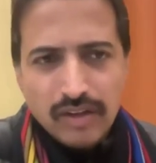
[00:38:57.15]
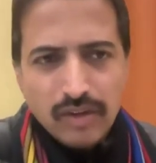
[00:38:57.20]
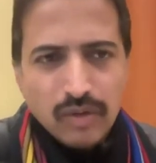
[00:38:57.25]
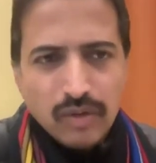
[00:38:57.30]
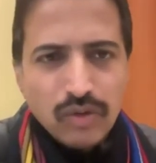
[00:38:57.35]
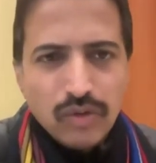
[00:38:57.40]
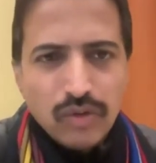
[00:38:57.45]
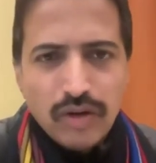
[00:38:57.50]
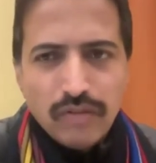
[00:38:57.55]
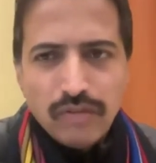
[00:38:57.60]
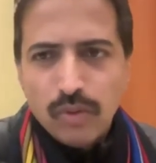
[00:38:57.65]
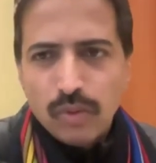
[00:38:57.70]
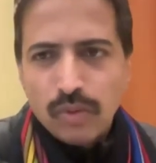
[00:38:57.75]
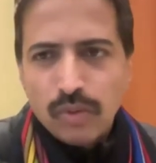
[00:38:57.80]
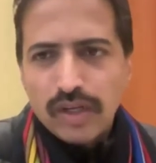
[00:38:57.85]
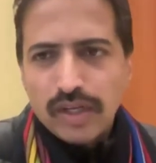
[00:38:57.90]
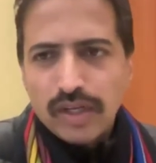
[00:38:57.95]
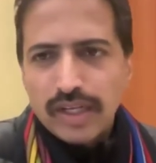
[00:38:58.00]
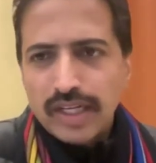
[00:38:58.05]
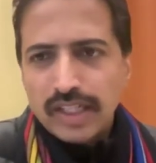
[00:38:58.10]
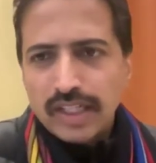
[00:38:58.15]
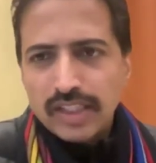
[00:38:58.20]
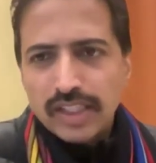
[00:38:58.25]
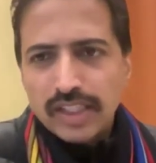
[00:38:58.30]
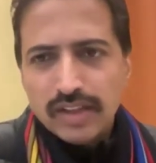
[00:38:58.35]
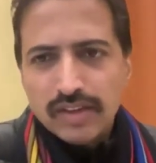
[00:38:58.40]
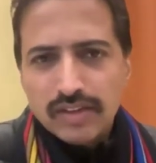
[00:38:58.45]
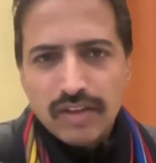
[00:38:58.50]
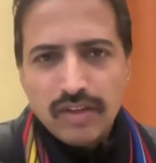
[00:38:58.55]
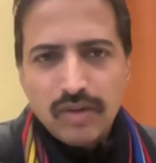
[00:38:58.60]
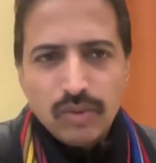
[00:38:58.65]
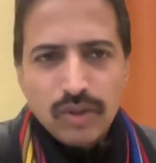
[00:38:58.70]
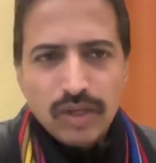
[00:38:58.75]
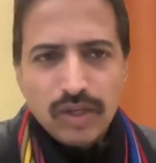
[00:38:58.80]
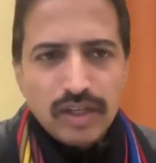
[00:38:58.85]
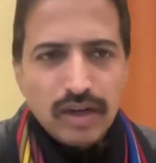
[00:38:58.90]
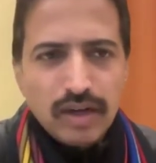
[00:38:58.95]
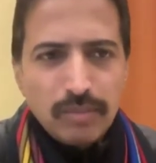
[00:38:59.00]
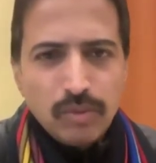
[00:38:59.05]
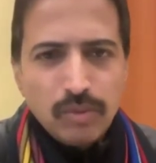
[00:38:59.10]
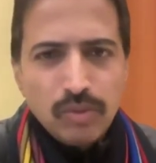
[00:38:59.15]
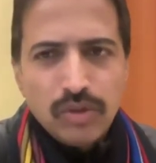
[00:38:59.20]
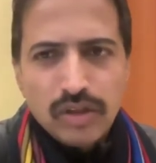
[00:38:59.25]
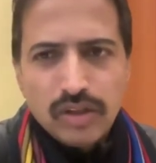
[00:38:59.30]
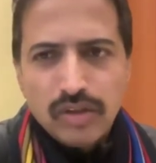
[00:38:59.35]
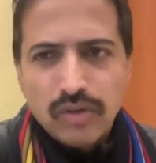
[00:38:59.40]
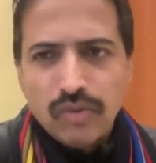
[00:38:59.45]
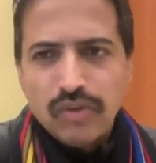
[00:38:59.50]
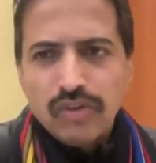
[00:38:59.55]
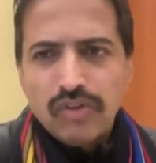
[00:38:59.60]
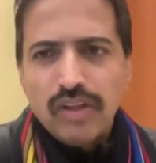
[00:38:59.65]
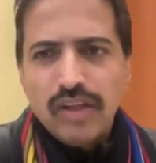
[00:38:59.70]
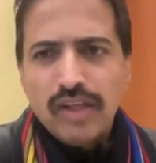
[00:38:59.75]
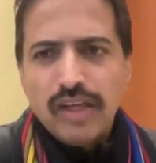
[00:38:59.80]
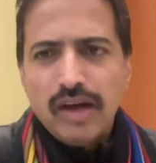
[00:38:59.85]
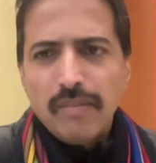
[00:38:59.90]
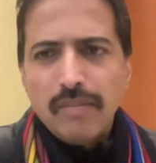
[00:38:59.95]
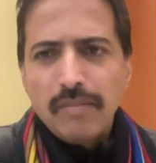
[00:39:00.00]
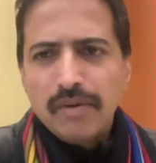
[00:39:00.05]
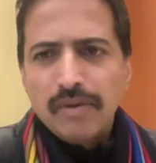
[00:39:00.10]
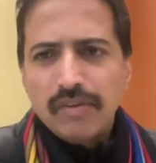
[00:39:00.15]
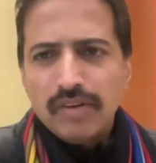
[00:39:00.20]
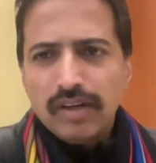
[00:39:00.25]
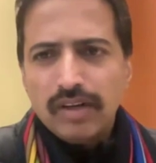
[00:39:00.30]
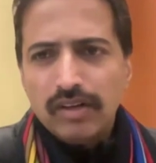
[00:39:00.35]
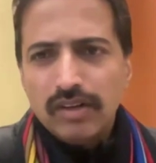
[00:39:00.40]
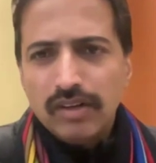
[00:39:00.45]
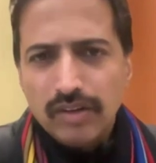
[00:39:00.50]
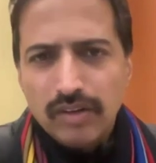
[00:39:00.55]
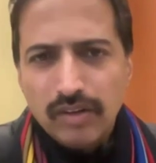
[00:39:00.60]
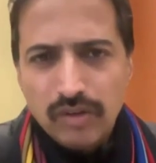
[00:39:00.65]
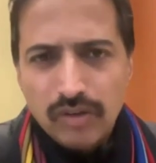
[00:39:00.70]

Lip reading: you have local connections and you can come to the university campus and